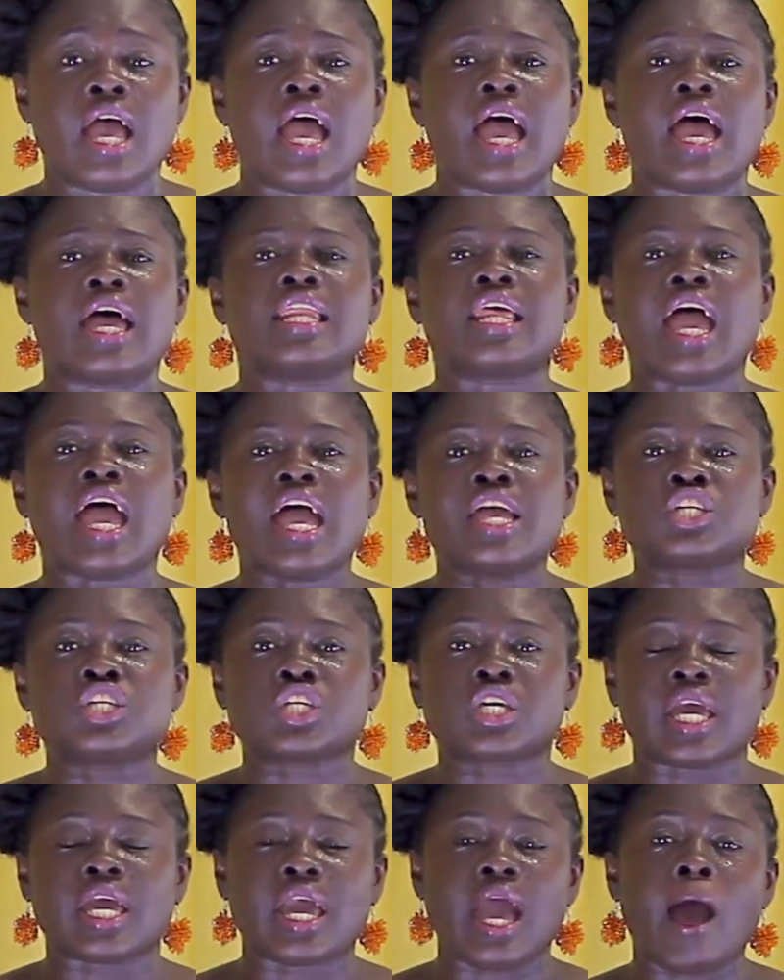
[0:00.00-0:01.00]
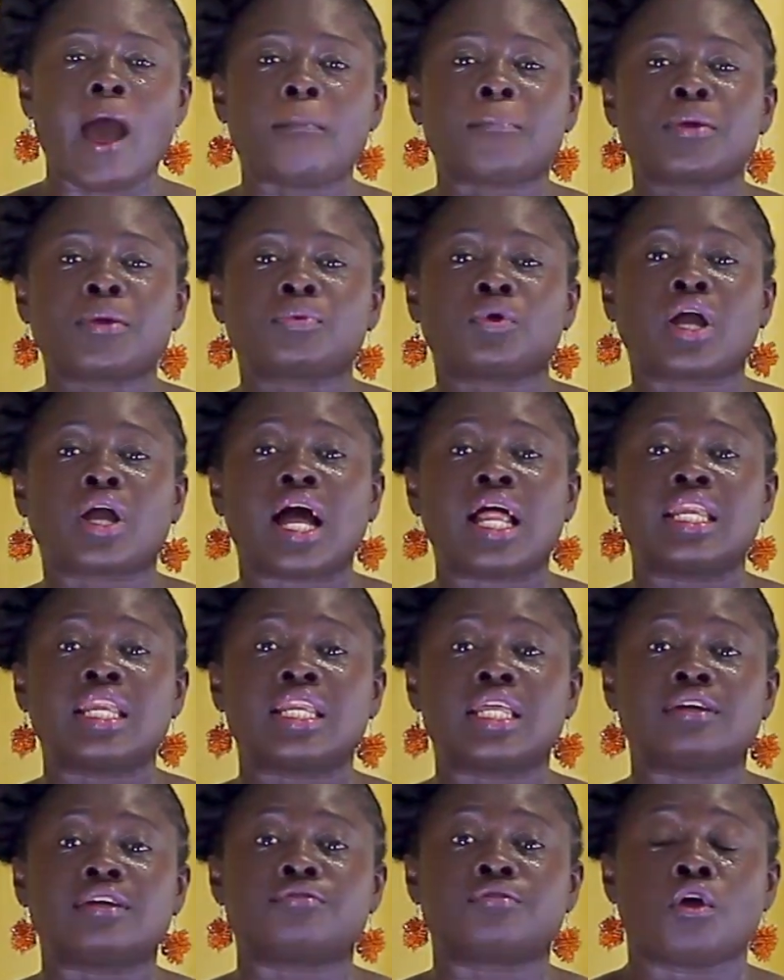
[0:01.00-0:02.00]
and educate how people can
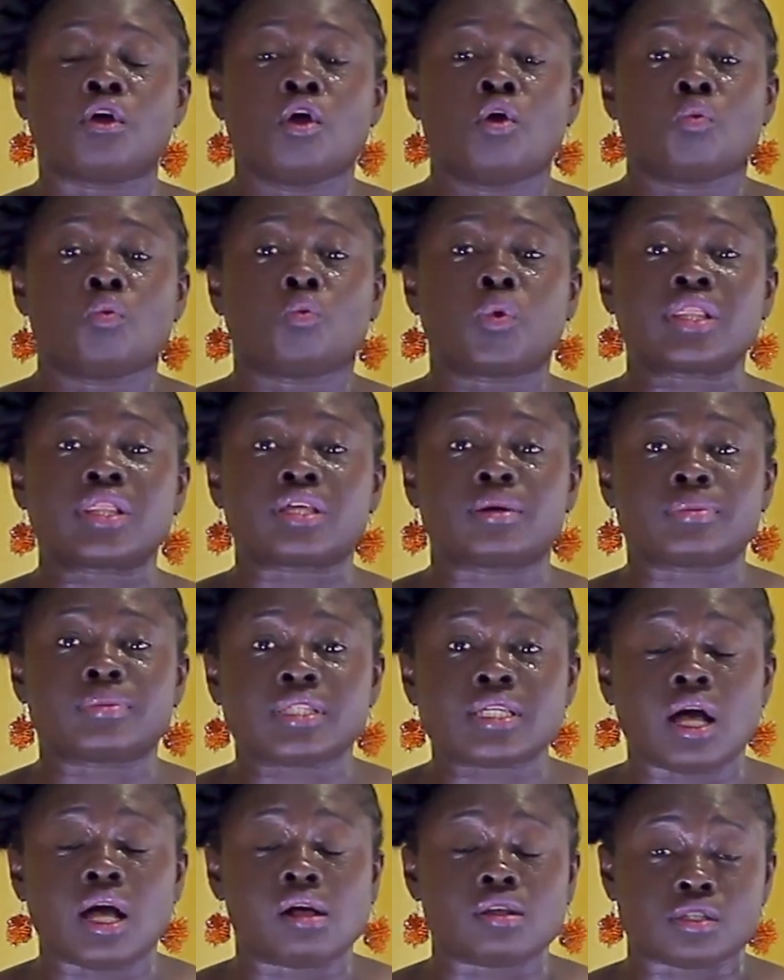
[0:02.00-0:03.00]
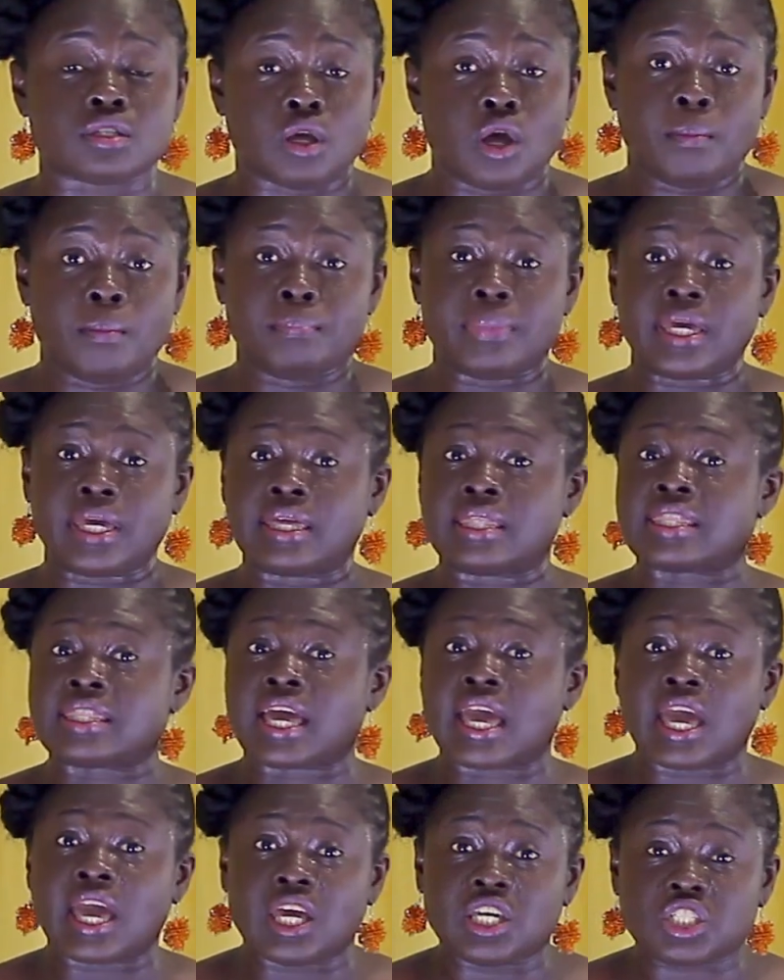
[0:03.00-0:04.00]
live with themselves, be it the
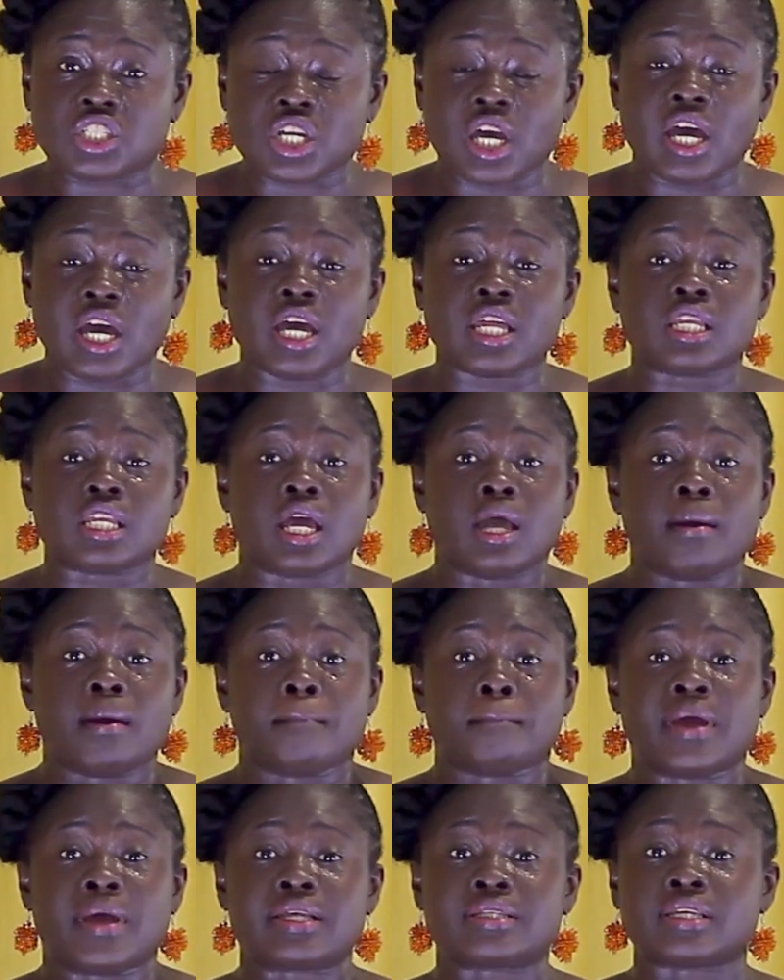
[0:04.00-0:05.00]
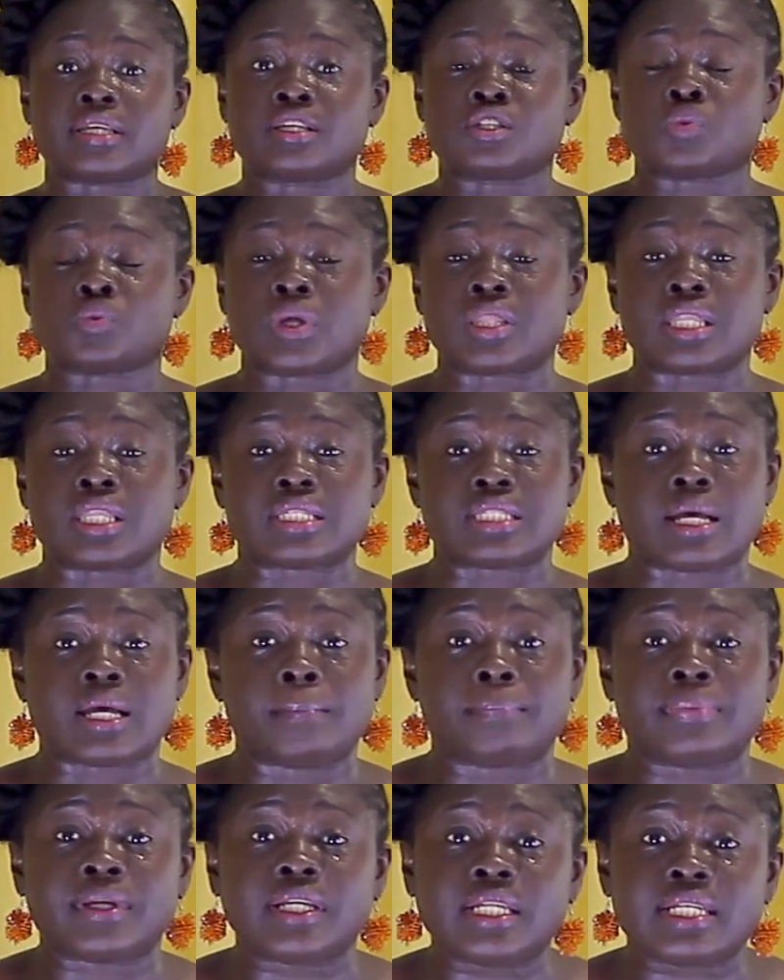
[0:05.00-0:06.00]
aged, persons with
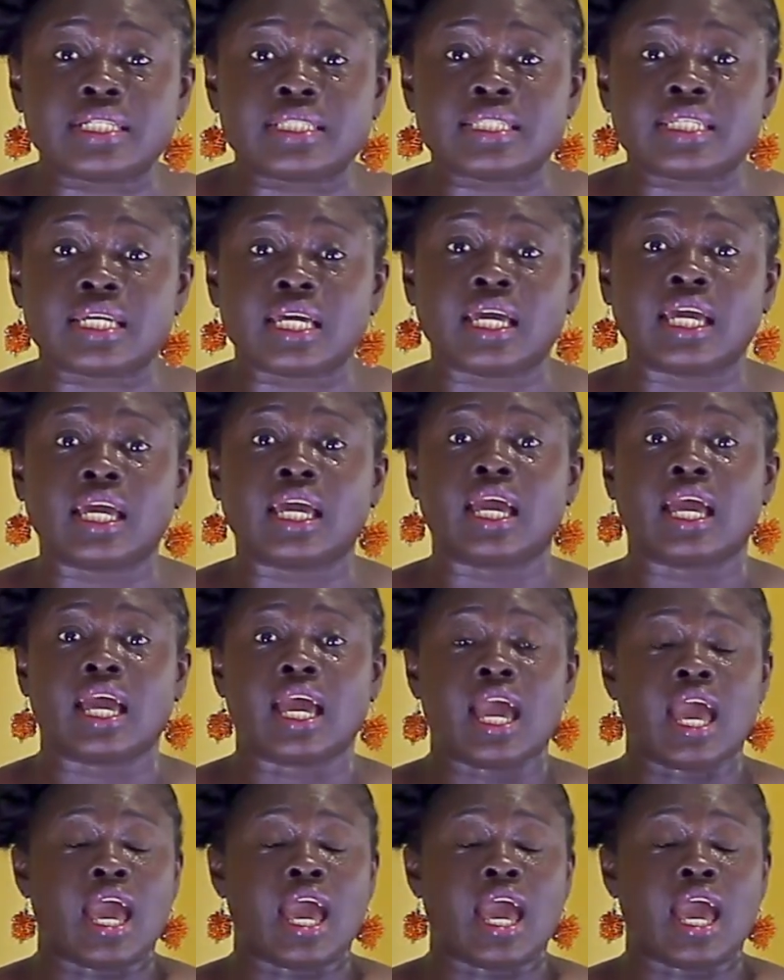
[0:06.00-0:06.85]
disability,